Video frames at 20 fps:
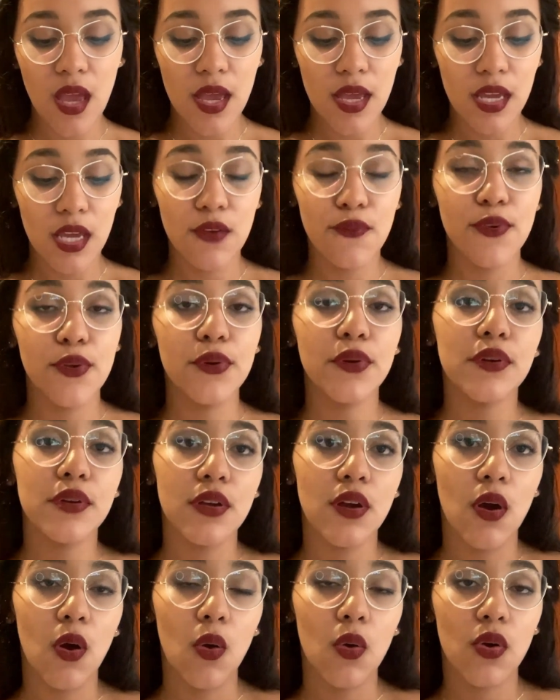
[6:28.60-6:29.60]
If you don't
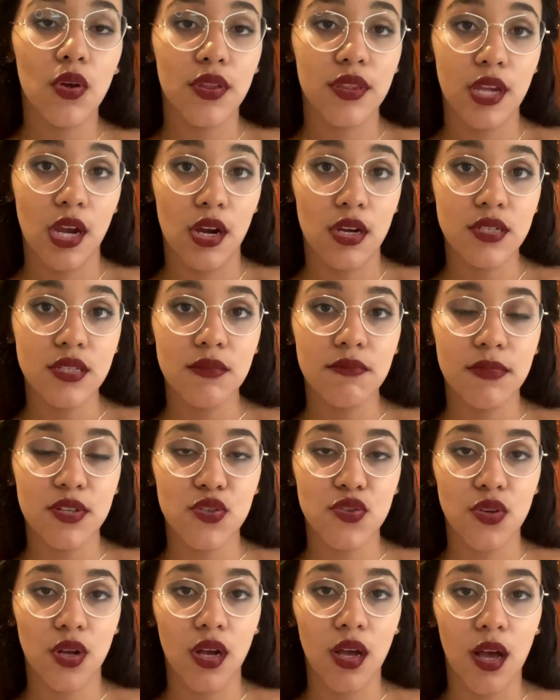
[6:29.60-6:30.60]
know, there are some
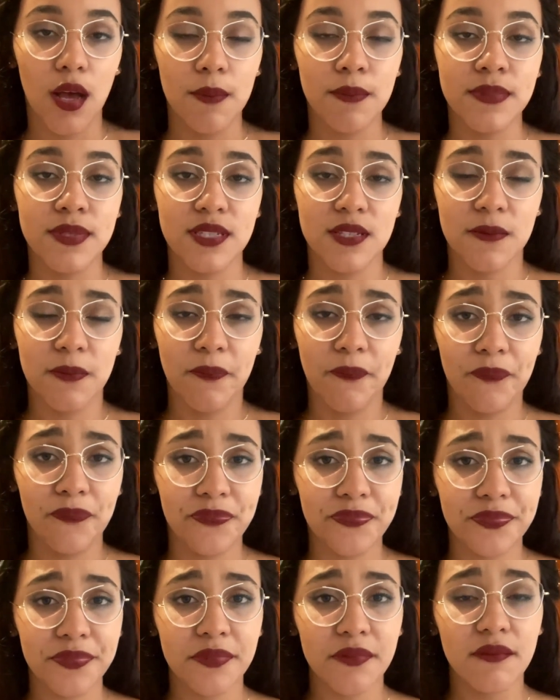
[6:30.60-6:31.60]
menstrual cups
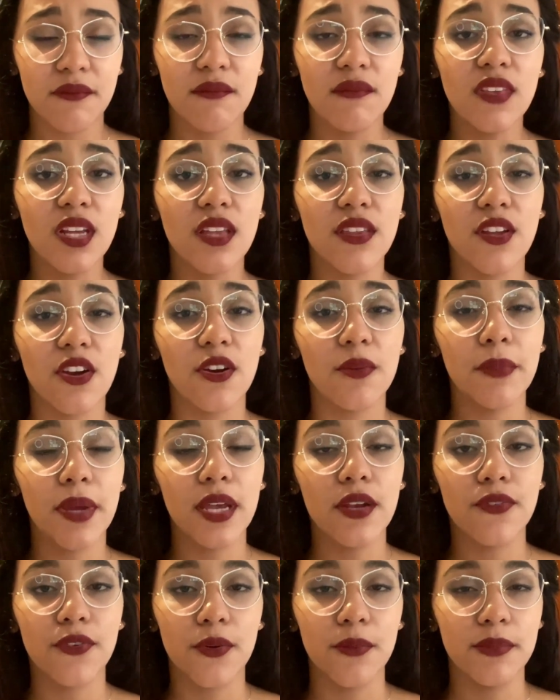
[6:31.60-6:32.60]
that are
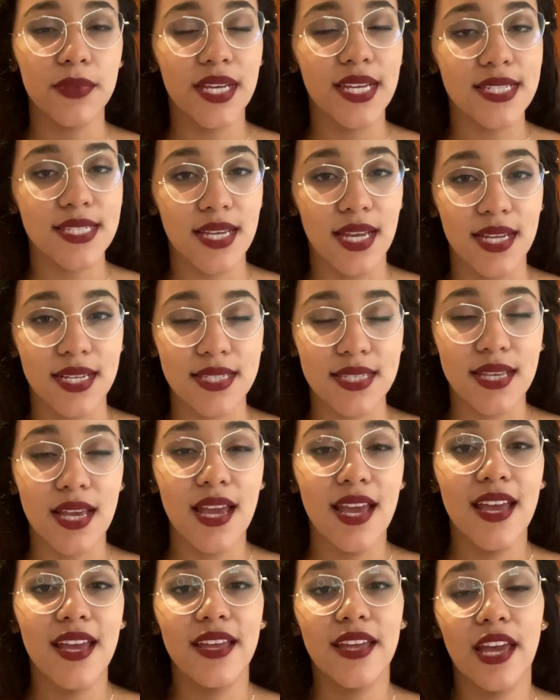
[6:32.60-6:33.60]
made from latex,
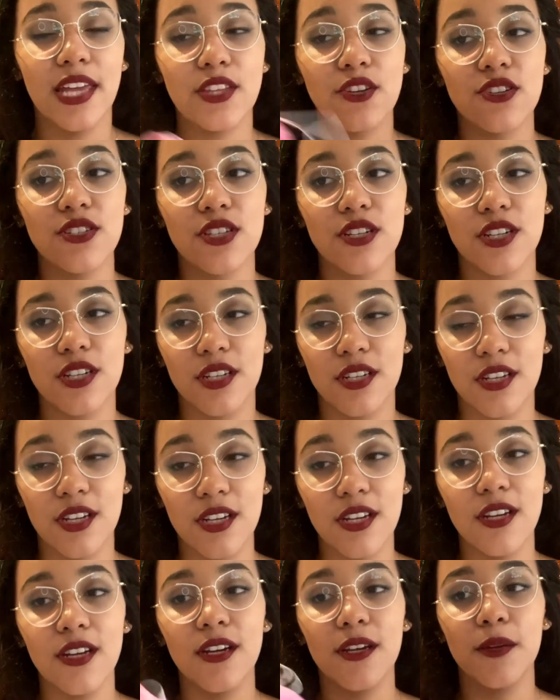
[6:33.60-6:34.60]
and there's a
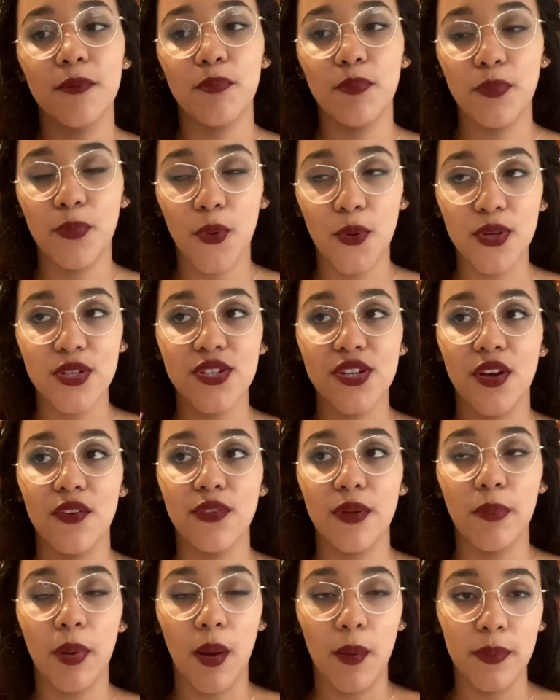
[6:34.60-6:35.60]
good portion of
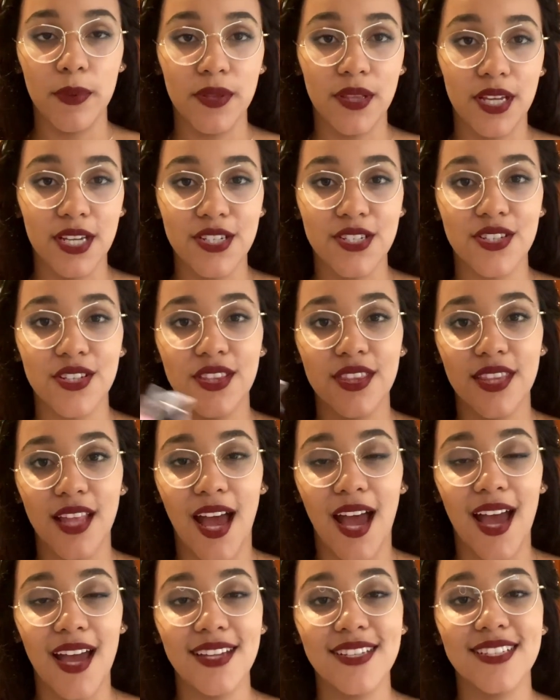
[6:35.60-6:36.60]
the population
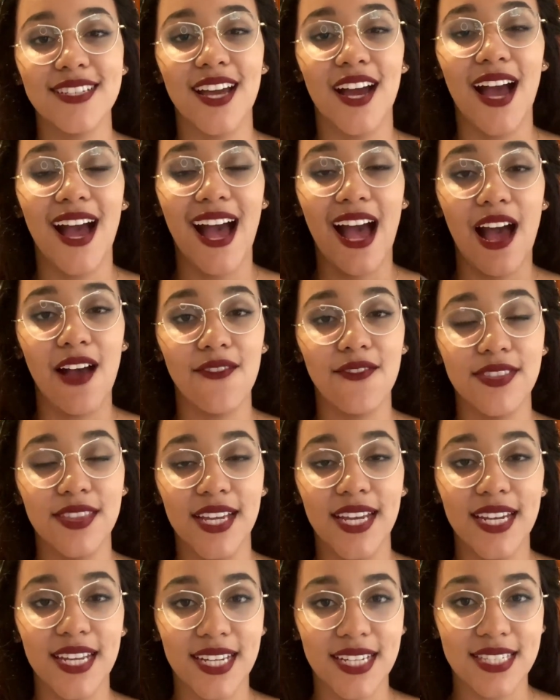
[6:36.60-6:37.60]
that have
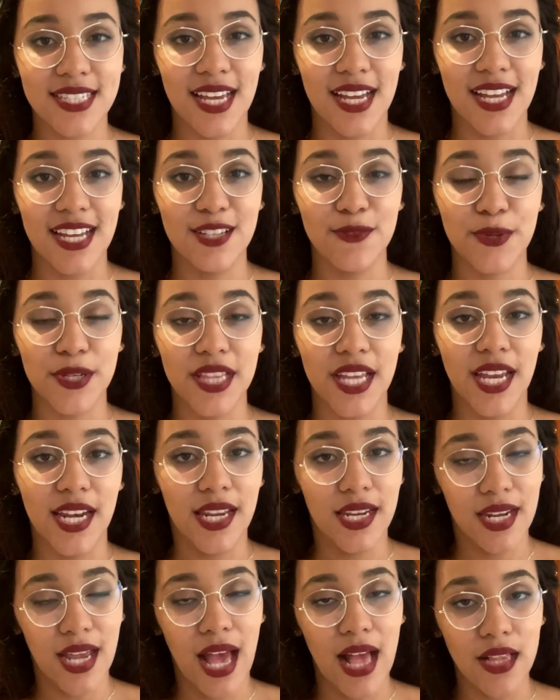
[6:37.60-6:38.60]
latex
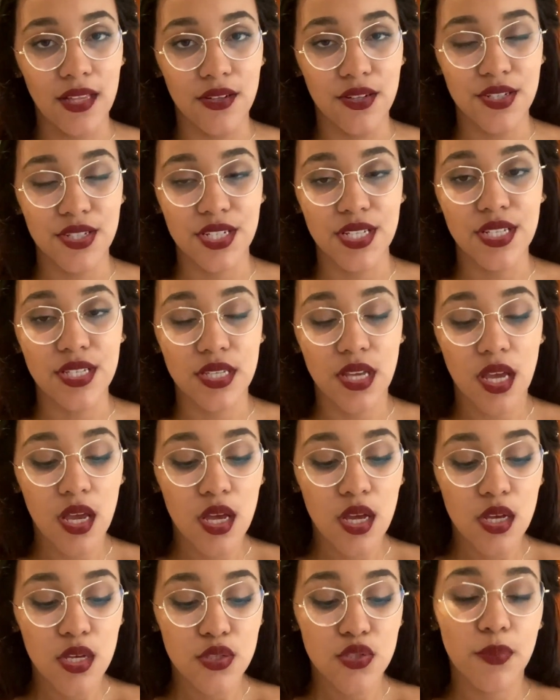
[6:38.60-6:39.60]
related allergies.
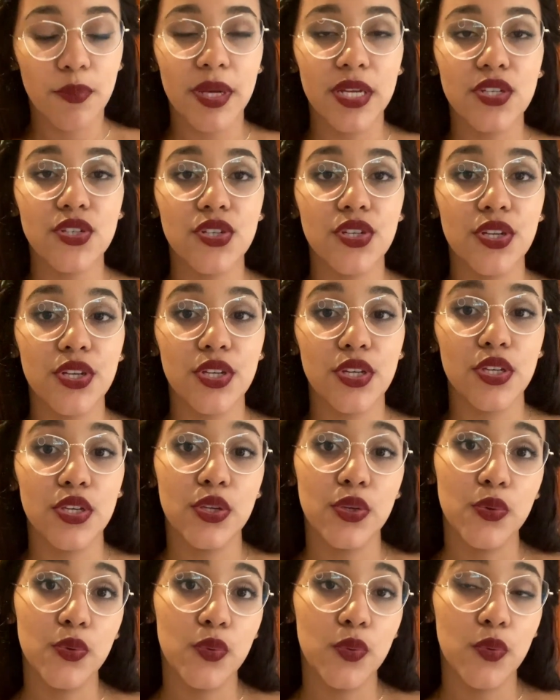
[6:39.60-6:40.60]
So make sure
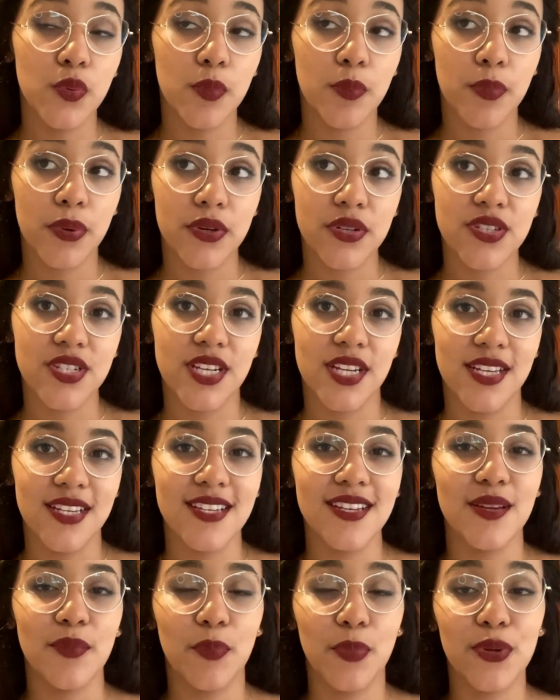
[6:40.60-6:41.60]
you
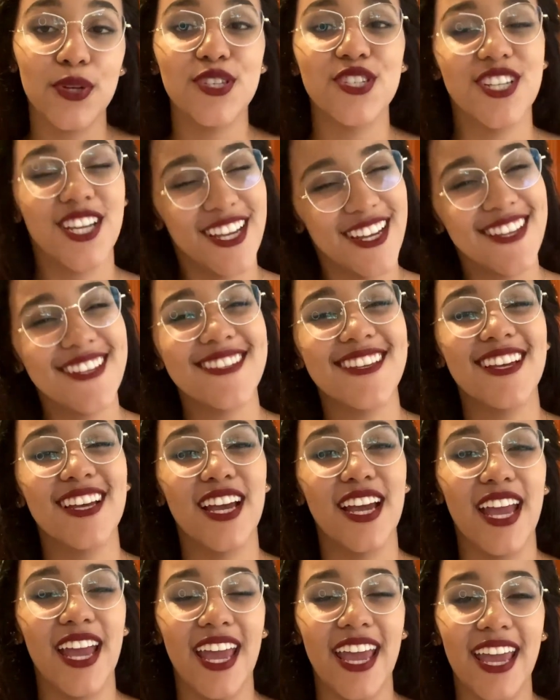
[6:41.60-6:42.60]
purchase
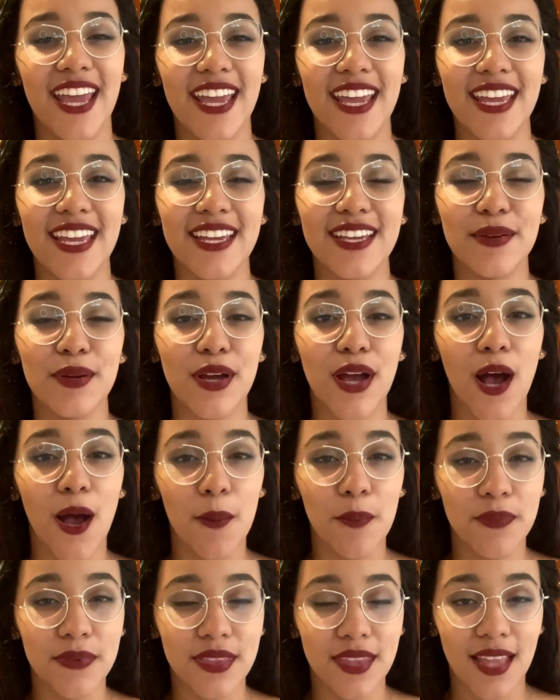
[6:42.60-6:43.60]
a cup
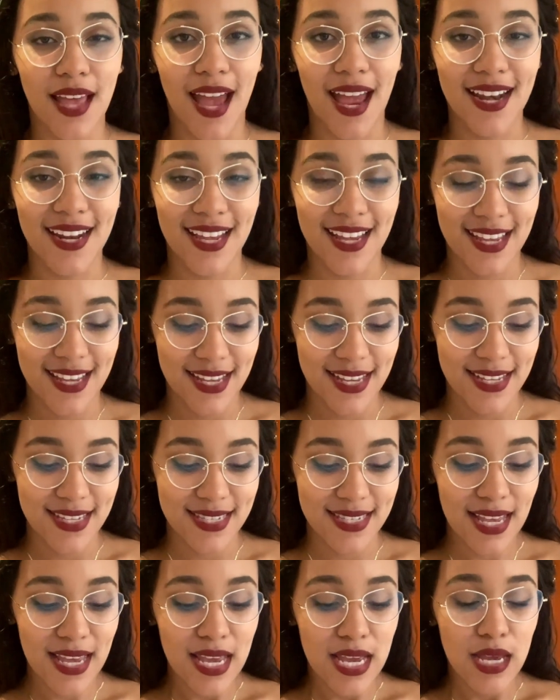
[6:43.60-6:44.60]
that
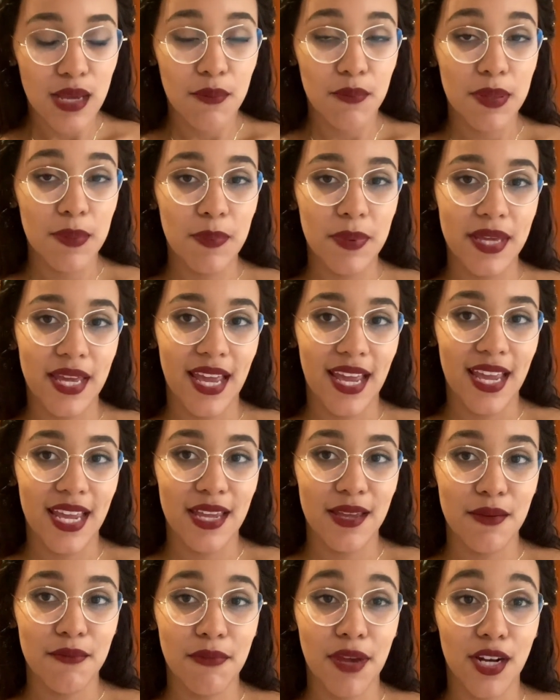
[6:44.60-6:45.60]
is
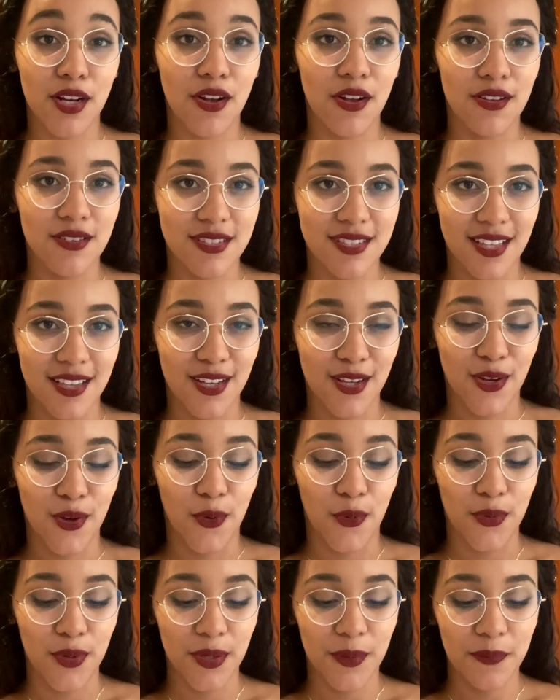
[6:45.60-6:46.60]
BPA medical
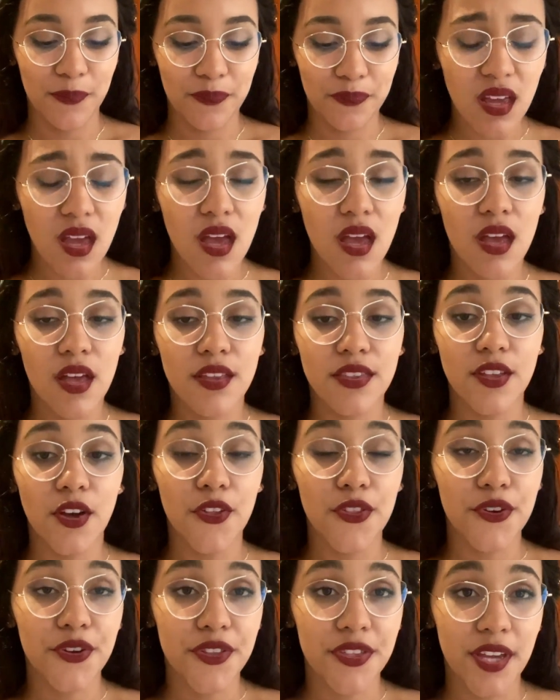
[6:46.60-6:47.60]
silicone. The
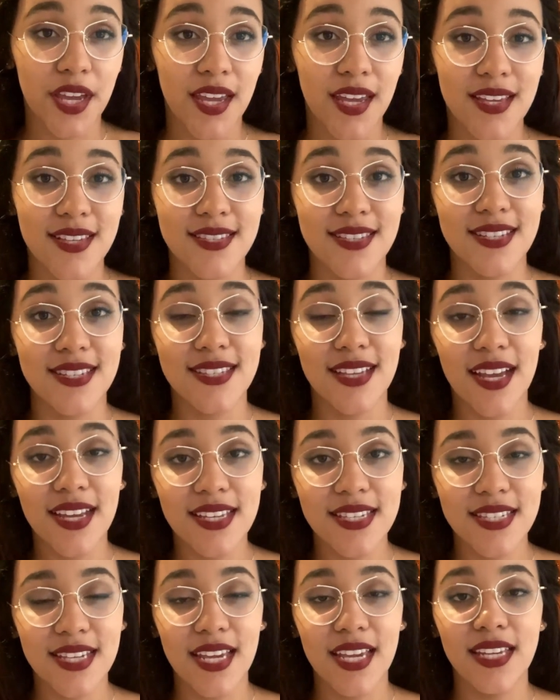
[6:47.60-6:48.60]
other thing is the
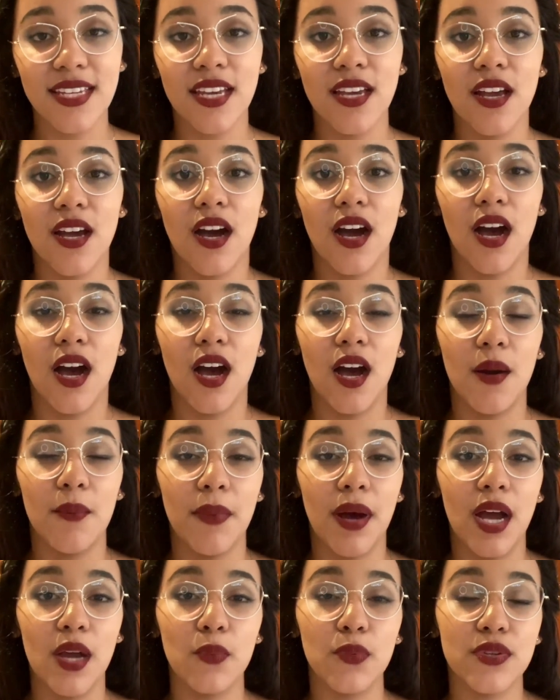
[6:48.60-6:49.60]
sizing.
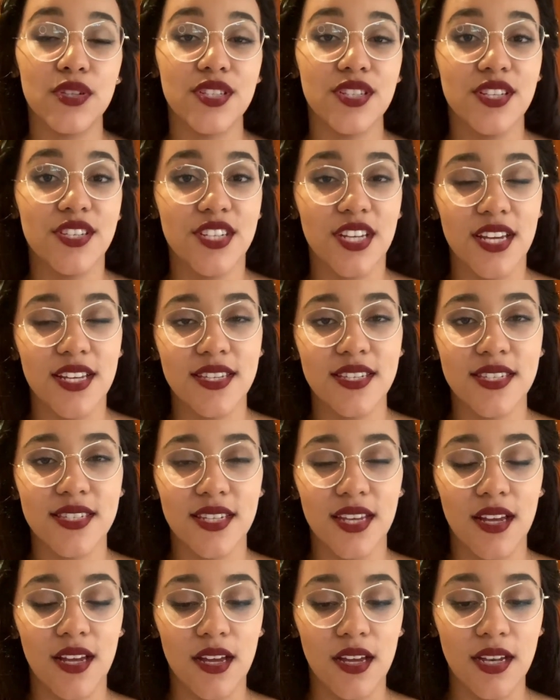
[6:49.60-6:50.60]
I would suggest
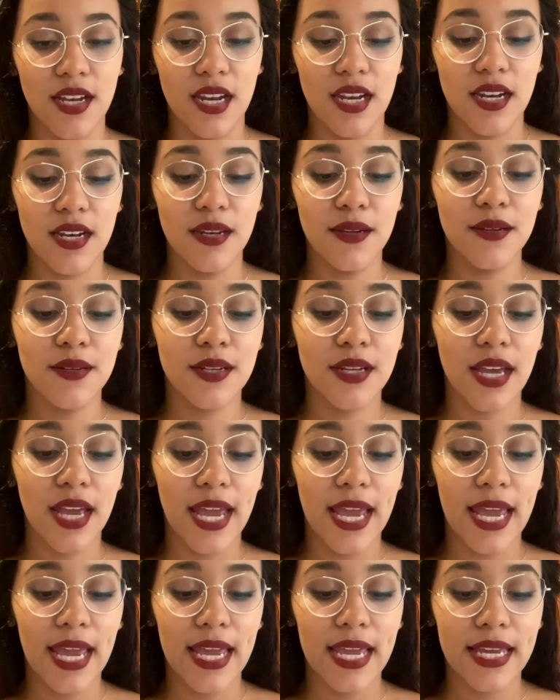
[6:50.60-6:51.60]

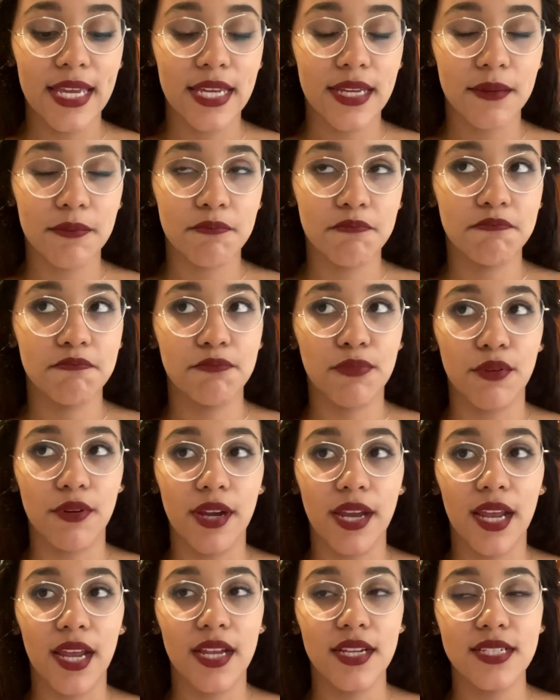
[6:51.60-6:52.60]
a
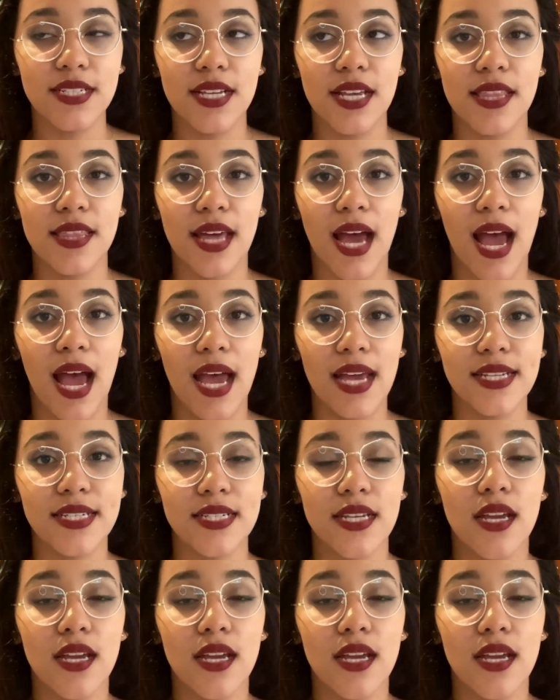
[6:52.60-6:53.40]
brand that